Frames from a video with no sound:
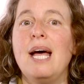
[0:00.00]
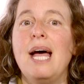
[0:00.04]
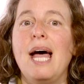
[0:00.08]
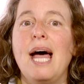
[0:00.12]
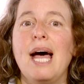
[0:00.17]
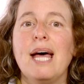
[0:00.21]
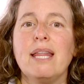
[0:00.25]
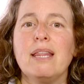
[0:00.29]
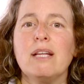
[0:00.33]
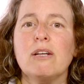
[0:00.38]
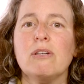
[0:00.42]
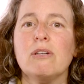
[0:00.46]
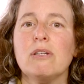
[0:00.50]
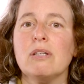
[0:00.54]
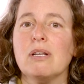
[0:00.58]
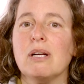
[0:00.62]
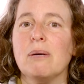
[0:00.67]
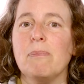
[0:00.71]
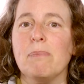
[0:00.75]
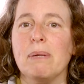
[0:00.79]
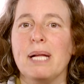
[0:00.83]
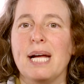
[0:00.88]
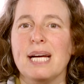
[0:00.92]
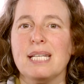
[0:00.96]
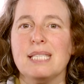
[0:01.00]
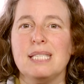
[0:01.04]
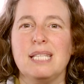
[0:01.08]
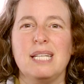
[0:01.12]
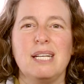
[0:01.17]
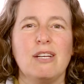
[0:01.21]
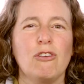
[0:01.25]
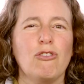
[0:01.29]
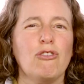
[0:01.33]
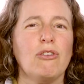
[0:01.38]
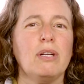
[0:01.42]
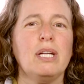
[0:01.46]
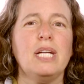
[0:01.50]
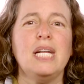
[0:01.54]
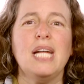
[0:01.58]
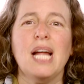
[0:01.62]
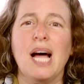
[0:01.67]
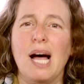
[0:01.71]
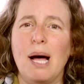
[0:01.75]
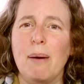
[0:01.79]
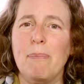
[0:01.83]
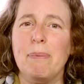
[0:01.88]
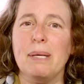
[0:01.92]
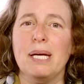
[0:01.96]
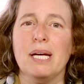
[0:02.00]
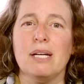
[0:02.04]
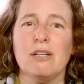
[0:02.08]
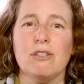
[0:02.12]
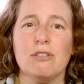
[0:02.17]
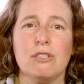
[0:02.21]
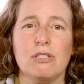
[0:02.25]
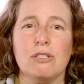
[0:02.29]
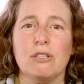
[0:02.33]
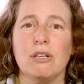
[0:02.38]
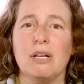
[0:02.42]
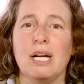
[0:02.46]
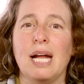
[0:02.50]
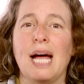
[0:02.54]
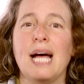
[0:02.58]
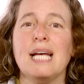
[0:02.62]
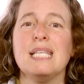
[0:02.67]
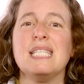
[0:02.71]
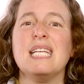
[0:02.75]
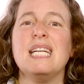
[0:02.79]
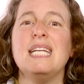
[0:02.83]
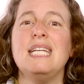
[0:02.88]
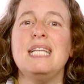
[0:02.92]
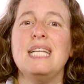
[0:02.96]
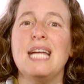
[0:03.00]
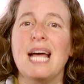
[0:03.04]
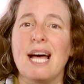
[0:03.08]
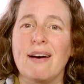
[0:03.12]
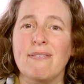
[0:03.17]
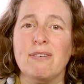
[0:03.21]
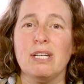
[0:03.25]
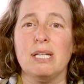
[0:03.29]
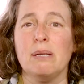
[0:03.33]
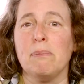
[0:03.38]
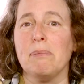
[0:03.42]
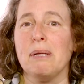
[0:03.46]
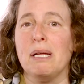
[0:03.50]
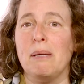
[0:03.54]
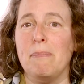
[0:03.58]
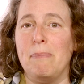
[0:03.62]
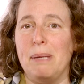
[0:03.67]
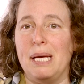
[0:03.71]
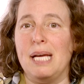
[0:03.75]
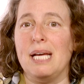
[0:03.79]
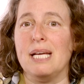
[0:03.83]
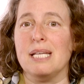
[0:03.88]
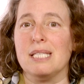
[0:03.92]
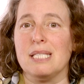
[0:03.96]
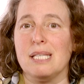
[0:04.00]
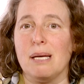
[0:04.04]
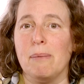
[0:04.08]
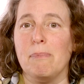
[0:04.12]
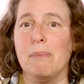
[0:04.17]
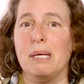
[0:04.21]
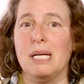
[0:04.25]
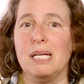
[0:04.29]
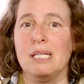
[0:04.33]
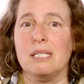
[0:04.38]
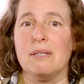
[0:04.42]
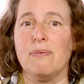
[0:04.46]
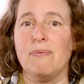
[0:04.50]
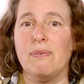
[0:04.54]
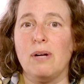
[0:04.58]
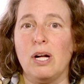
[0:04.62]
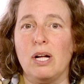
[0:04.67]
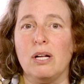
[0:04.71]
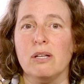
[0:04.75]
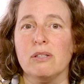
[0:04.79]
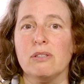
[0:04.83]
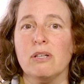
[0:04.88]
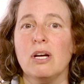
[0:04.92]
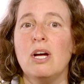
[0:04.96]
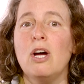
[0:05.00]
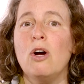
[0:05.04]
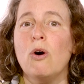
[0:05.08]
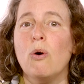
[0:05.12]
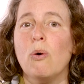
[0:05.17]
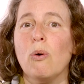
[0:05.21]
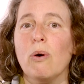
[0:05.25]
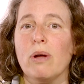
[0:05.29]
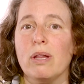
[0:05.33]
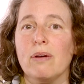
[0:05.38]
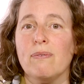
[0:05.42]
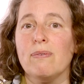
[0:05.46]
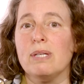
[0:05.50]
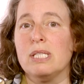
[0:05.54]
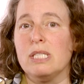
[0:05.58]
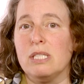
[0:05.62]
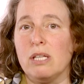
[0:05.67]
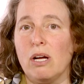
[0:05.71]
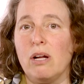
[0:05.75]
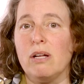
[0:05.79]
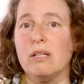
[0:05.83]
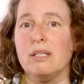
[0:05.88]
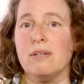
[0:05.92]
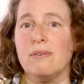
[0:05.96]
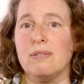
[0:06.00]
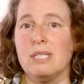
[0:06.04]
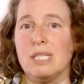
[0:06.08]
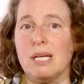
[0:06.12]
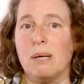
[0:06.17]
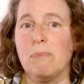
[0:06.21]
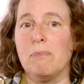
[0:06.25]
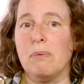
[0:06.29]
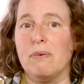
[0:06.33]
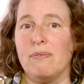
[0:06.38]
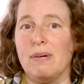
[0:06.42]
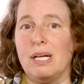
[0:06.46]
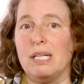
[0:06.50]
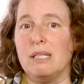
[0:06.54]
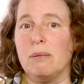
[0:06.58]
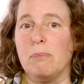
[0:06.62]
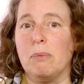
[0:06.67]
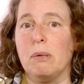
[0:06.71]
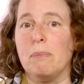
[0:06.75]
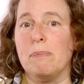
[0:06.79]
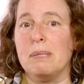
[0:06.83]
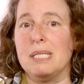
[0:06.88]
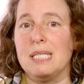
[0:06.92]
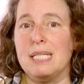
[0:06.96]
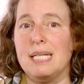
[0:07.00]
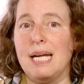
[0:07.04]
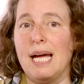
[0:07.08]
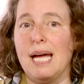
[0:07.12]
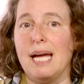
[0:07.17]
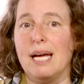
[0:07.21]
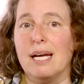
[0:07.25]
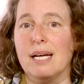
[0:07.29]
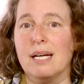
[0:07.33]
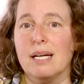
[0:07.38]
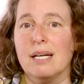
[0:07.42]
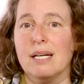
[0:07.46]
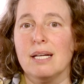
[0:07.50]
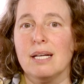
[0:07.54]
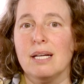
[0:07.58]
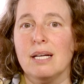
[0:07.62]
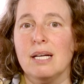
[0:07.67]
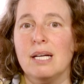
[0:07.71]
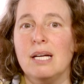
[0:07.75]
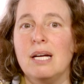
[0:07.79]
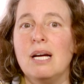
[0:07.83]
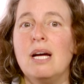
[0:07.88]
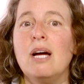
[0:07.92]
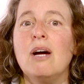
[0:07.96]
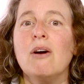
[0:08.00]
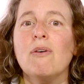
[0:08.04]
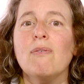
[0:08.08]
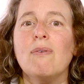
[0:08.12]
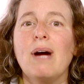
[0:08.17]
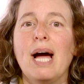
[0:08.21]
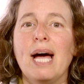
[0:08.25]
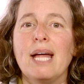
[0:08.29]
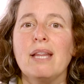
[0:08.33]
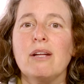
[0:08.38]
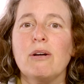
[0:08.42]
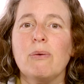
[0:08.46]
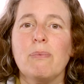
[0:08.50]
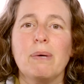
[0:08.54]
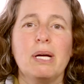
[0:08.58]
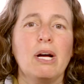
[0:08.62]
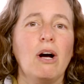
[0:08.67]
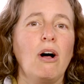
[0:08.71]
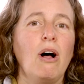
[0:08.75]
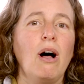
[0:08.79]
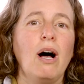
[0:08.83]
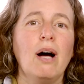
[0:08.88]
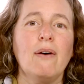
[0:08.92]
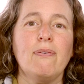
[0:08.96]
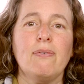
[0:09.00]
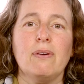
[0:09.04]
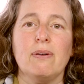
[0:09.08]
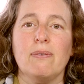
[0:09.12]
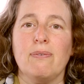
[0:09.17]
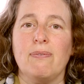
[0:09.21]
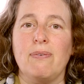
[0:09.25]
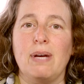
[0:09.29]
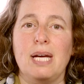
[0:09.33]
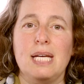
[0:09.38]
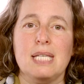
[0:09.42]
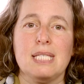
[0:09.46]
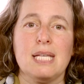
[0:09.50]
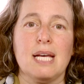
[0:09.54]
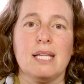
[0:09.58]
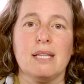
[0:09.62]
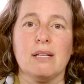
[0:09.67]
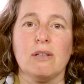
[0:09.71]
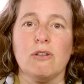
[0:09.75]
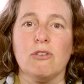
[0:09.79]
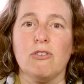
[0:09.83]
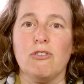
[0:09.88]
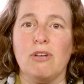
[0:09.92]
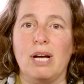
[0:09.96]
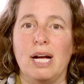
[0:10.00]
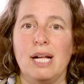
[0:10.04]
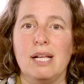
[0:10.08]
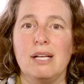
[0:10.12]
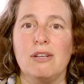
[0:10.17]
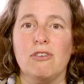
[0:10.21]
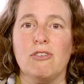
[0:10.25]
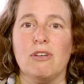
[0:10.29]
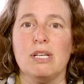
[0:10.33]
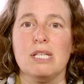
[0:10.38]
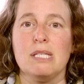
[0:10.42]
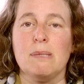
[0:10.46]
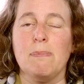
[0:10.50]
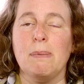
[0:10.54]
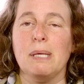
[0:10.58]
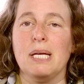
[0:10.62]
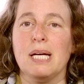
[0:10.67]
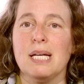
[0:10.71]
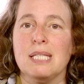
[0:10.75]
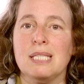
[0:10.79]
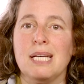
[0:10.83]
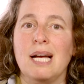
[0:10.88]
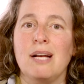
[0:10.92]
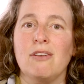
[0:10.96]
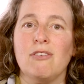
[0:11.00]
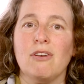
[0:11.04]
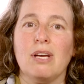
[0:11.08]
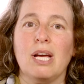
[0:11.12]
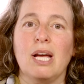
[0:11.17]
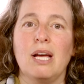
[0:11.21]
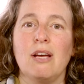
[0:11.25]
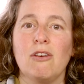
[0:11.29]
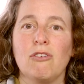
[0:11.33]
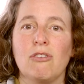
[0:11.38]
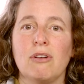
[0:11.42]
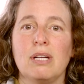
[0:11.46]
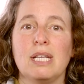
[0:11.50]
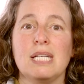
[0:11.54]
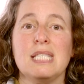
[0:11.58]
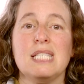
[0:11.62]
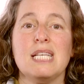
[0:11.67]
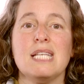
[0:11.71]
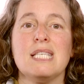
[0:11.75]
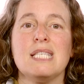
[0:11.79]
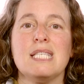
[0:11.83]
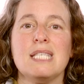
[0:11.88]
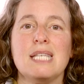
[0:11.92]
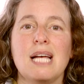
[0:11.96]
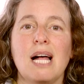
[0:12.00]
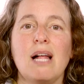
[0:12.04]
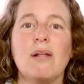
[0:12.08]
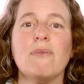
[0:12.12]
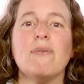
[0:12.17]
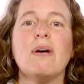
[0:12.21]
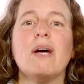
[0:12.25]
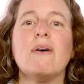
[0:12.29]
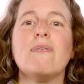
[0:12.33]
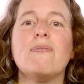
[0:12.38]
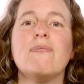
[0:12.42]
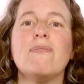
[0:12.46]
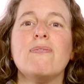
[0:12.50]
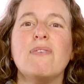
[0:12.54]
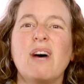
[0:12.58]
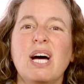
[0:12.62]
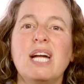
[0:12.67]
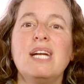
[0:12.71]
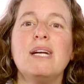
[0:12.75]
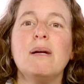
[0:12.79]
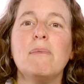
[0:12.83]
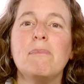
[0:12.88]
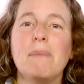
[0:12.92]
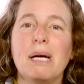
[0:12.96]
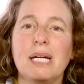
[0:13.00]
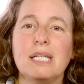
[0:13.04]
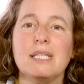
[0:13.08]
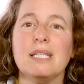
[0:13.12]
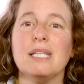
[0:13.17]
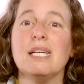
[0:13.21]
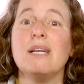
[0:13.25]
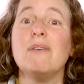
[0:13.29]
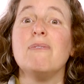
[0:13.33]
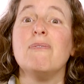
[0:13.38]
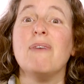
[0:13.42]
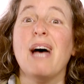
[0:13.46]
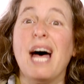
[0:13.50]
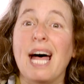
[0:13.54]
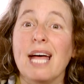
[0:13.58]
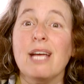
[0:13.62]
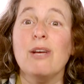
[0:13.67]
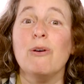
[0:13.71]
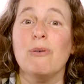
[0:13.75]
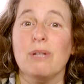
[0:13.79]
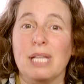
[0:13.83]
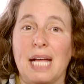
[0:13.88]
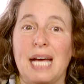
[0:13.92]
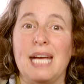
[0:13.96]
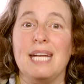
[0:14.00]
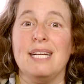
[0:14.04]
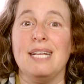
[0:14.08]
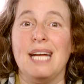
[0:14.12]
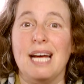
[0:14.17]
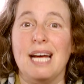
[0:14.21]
Ethical complexity should not be understood as inevitably being somebody's fault or the result of some preventable mistake. Rather, we often face ethical challenges because education is itself a fundamentally value-laden